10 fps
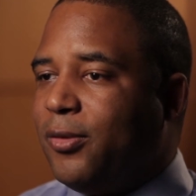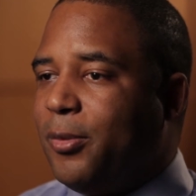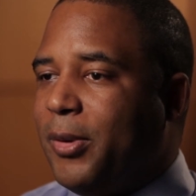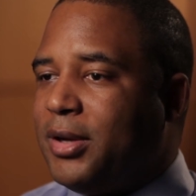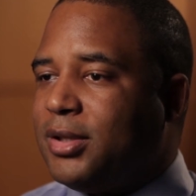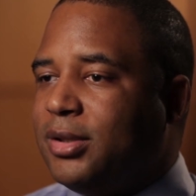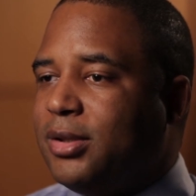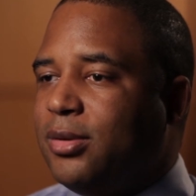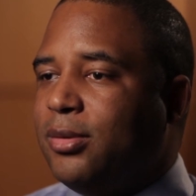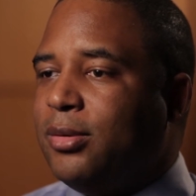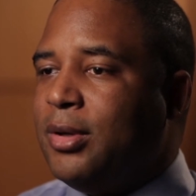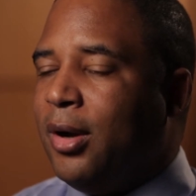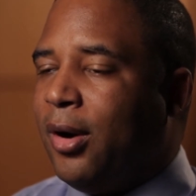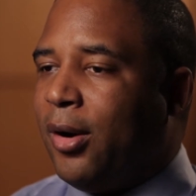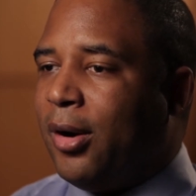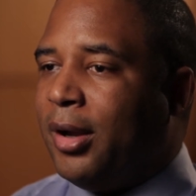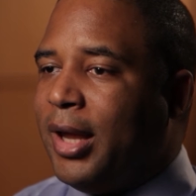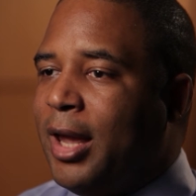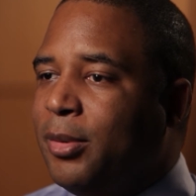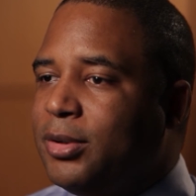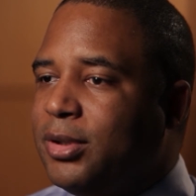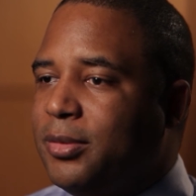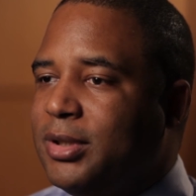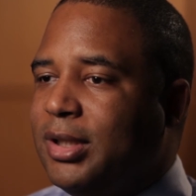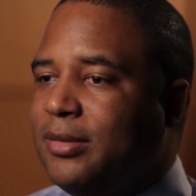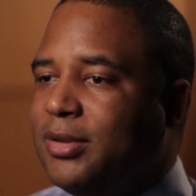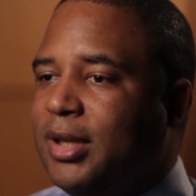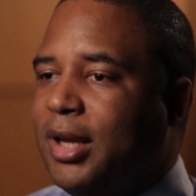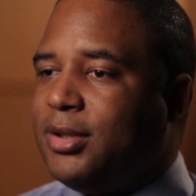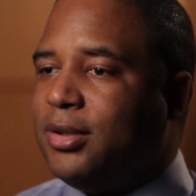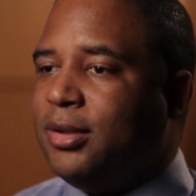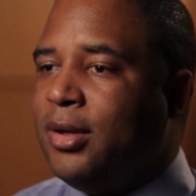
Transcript: for patients who are unable to receive sedation